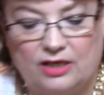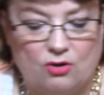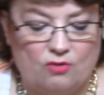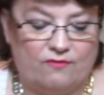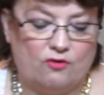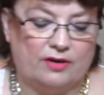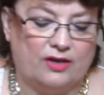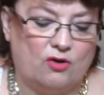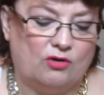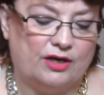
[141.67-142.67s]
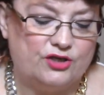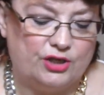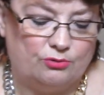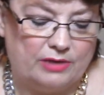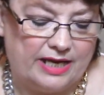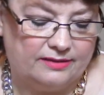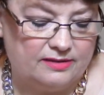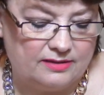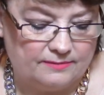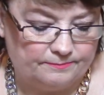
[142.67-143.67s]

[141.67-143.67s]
go for the orangey reds.